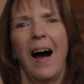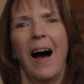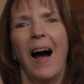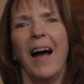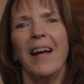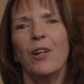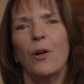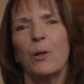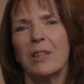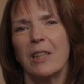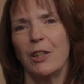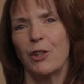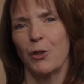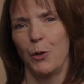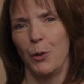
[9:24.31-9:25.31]
I know a
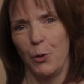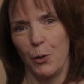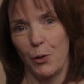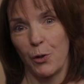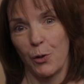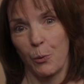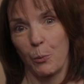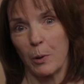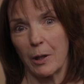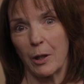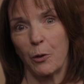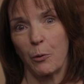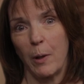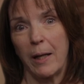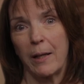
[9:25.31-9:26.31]
teacher who uses a really
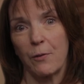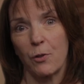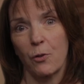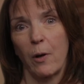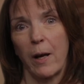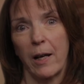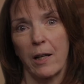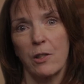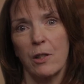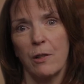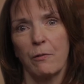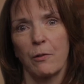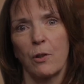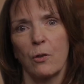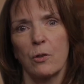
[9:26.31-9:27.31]
creative strategy
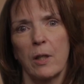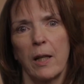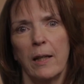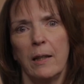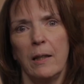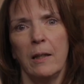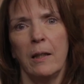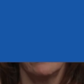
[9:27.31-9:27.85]
for note-taking.